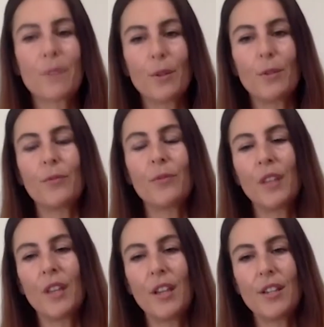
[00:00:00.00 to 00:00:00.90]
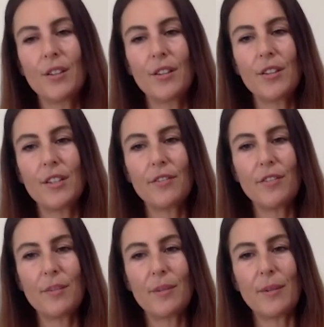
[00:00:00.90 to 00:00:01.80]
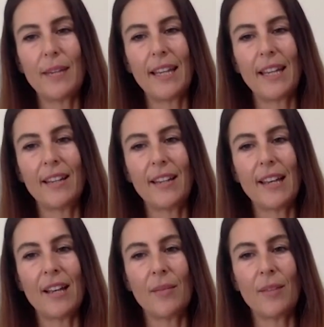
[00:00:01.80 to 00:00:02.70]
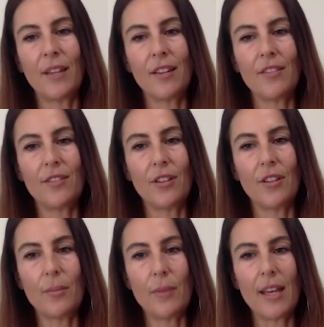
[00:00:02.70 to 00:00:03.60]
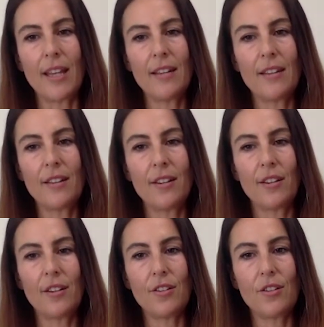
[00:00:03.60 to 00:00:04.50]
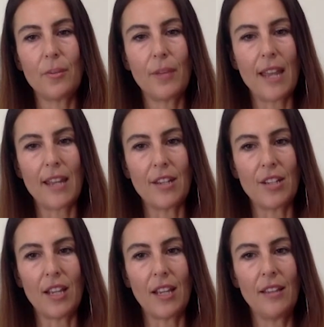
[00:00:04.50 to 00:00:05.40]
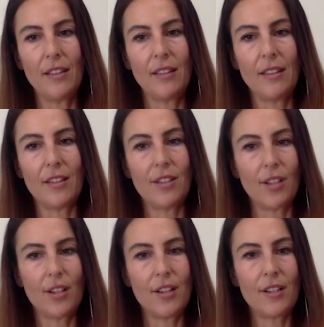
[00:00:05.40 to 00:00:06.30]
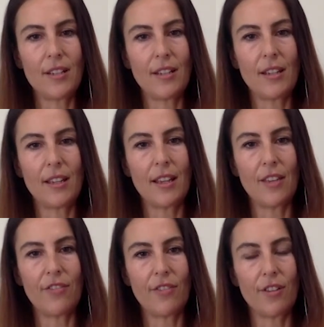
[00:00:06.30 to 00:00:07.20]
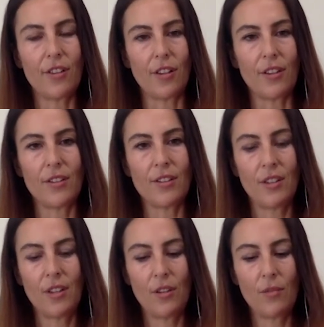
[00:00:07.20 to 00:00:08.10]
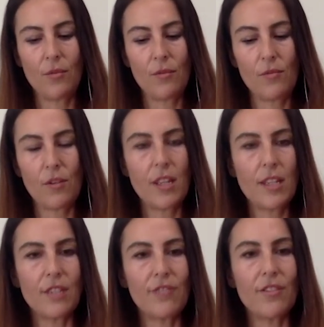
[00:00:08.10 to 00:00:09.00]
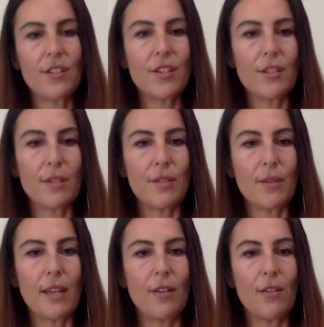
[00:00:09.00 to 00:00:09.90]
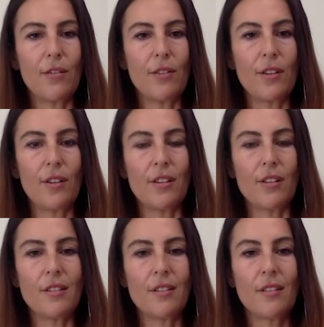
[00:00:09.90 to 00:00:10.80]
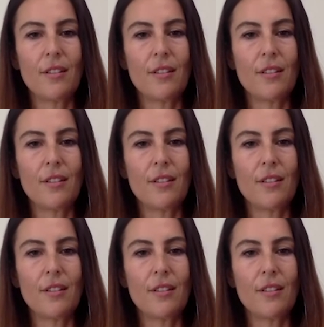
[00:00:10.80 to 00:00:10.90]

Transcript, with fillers: Cool. So the difference between um, I know you've got the mind, the, the nootropic energy, the eternus, and the focus. Well, what are the differences between all of those?